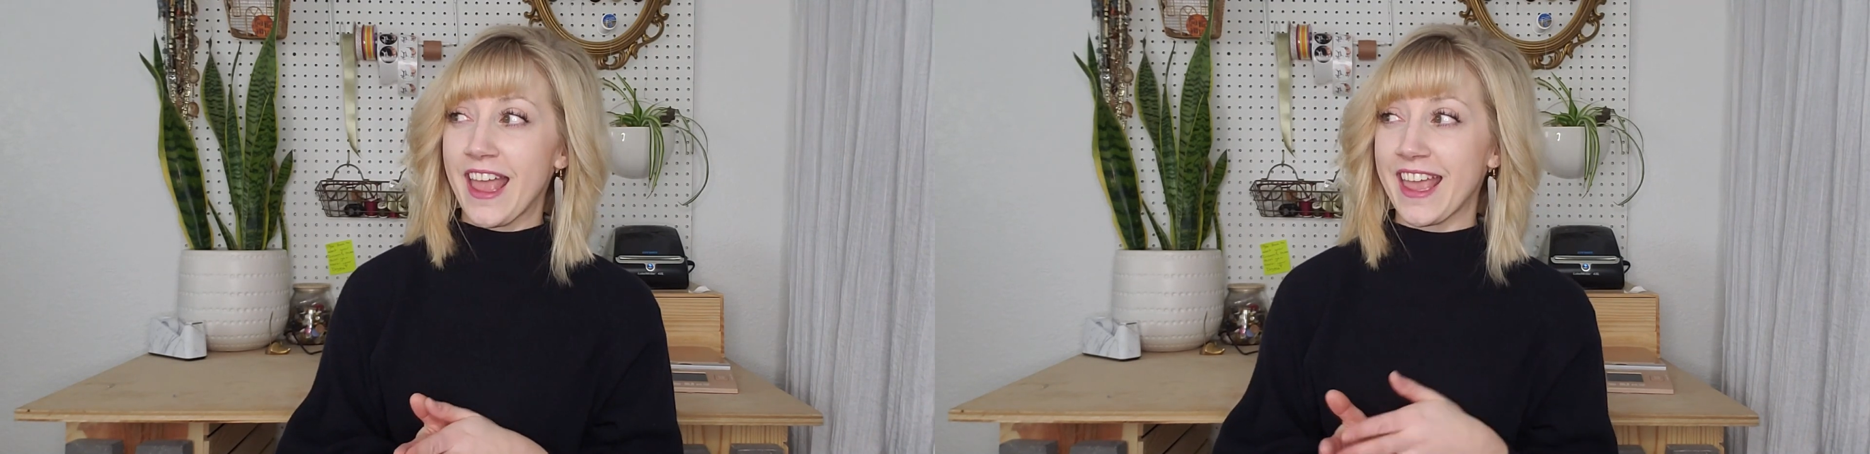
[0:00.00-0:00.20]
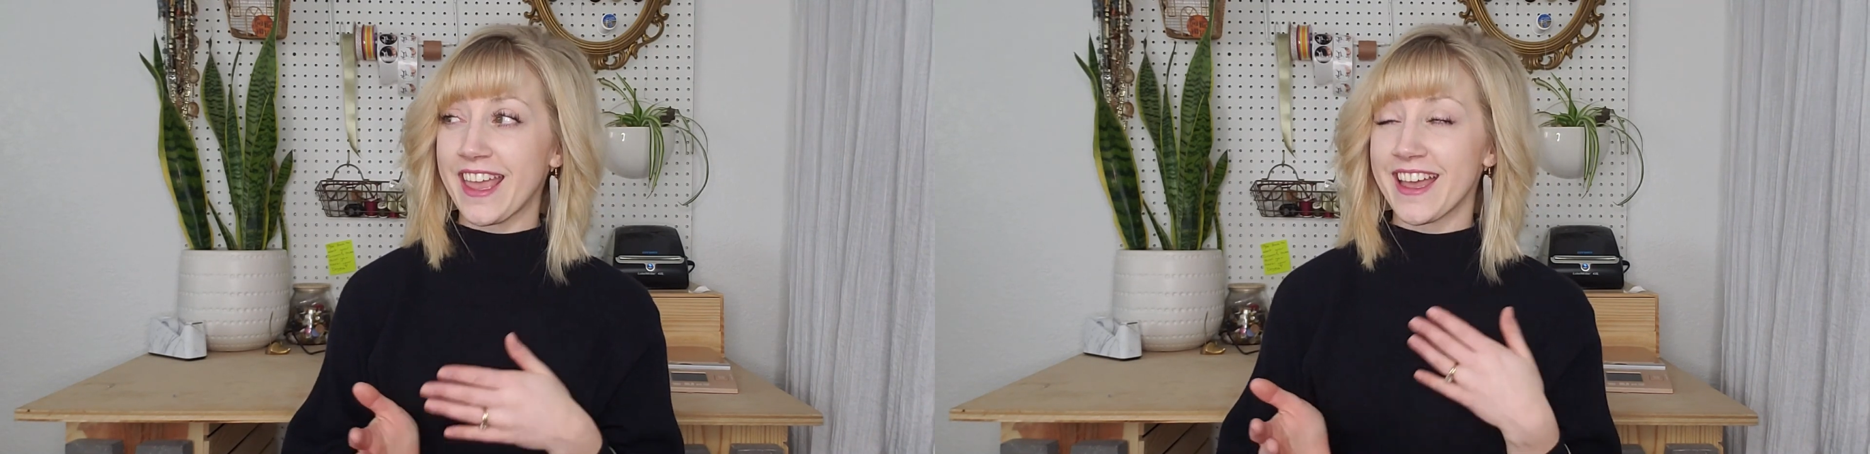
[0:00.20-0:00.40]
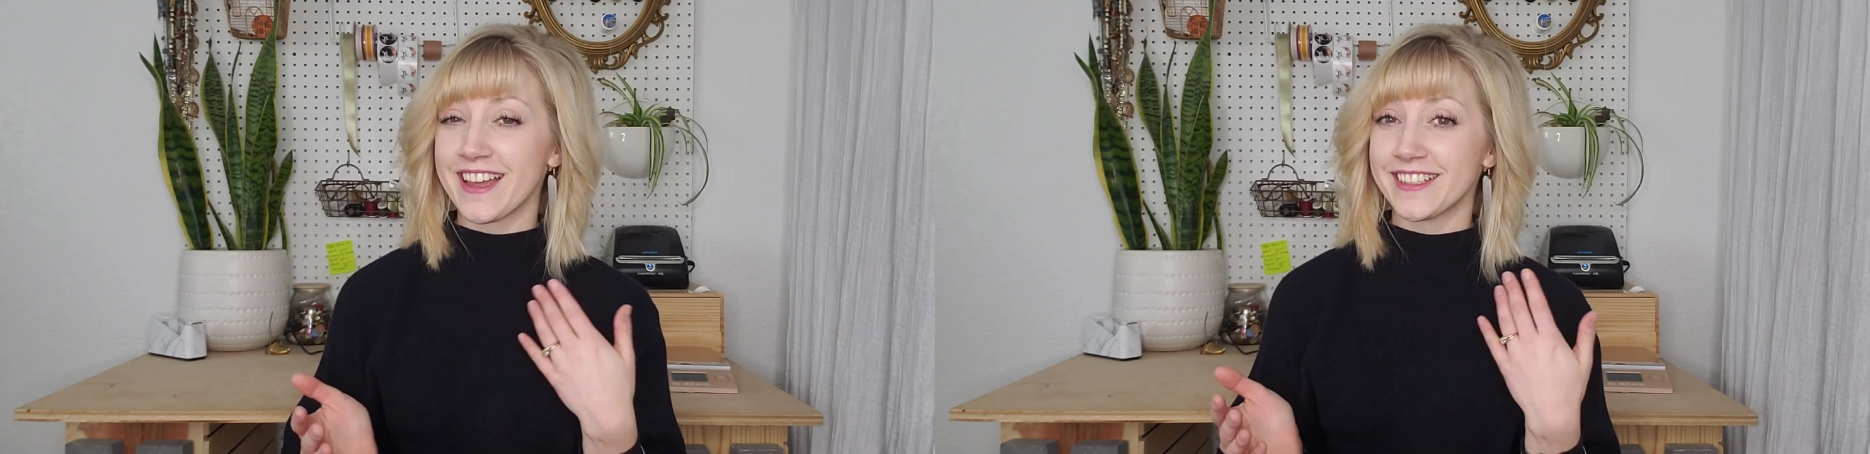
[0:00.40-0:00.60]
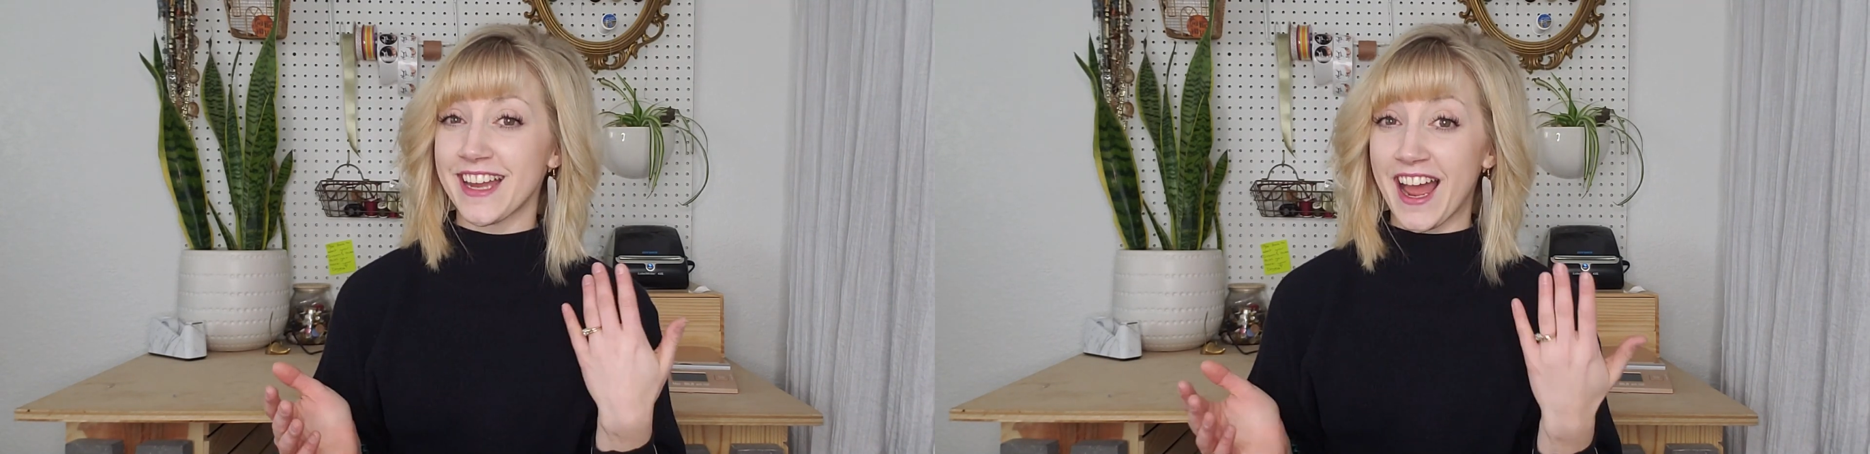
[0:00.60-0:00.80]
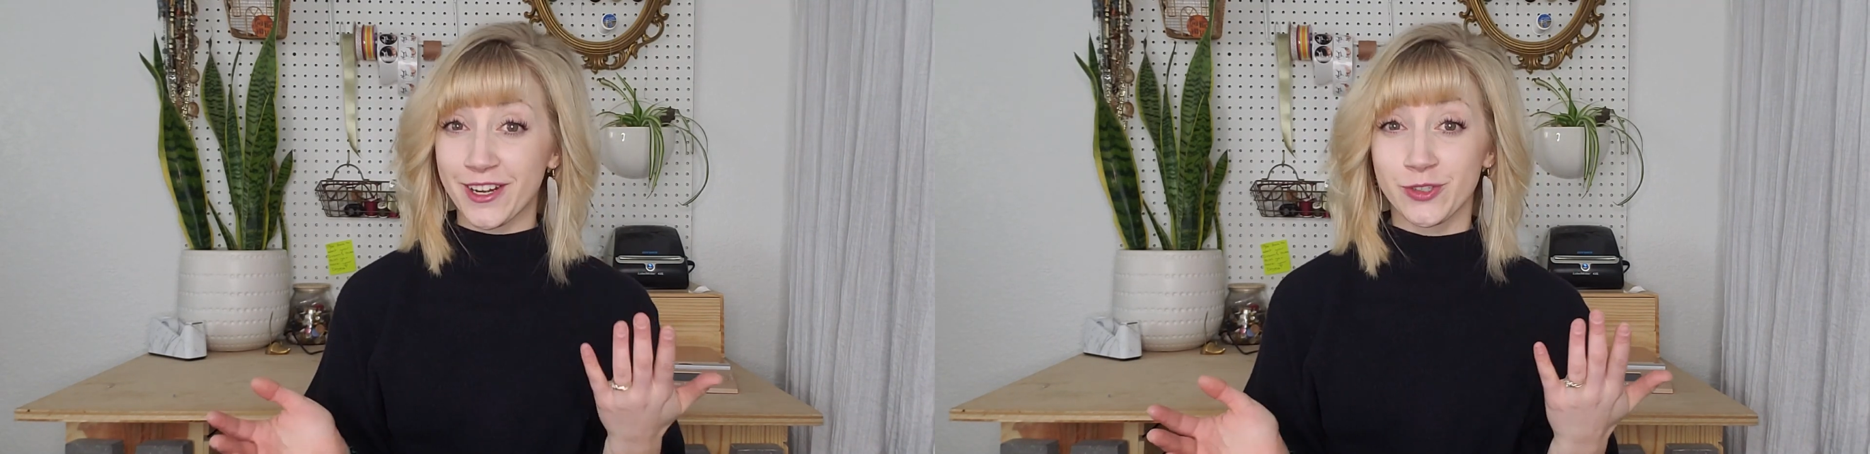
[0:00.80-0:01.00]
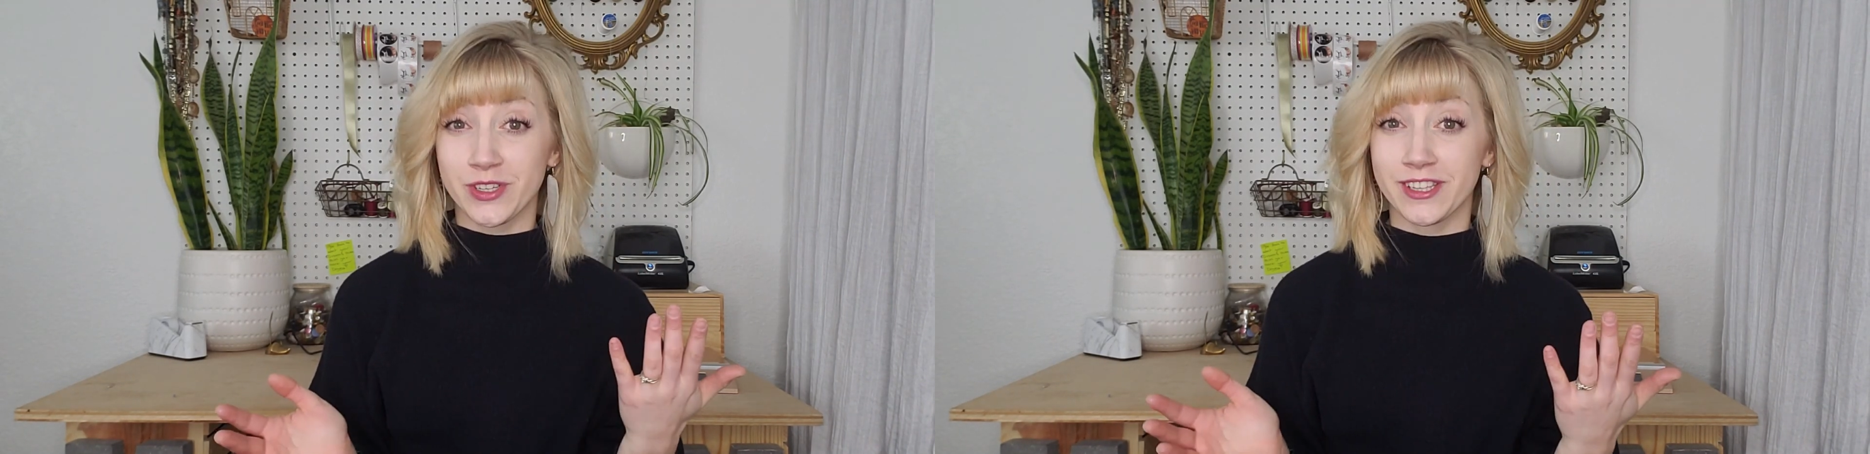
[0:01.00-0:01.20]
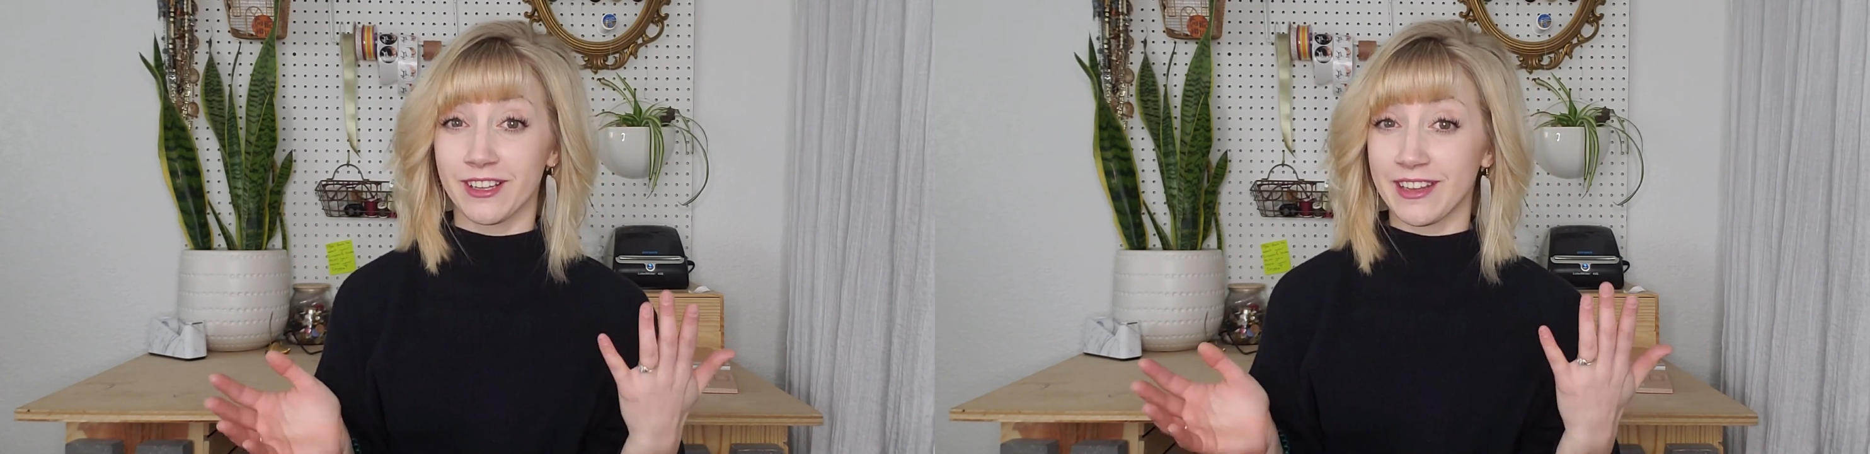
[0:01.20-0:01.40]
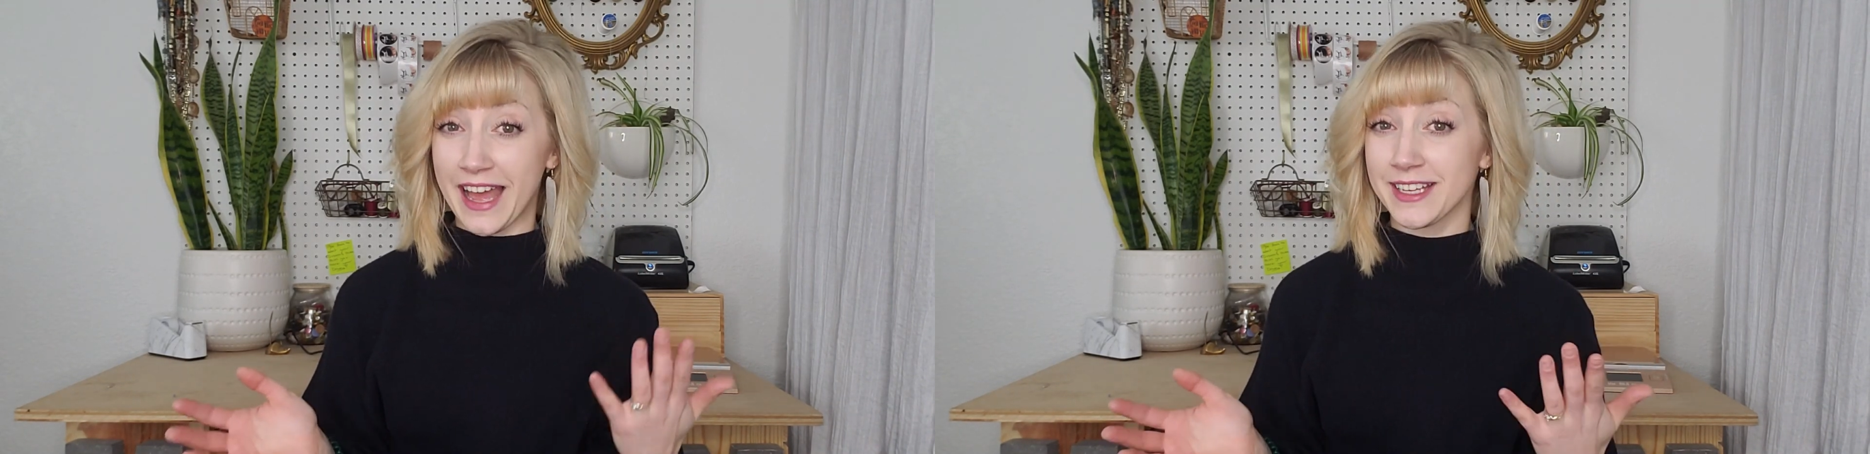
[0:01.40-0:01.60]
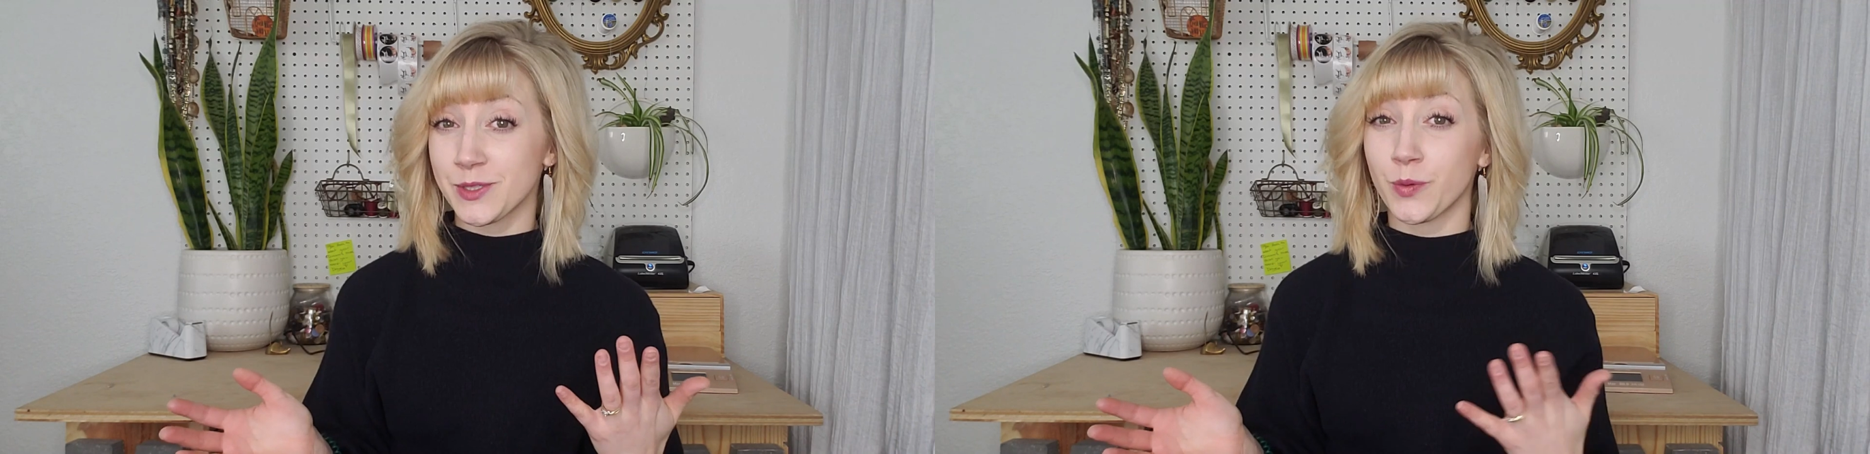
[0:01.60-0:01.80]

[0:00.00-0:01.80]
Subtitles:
and actually the last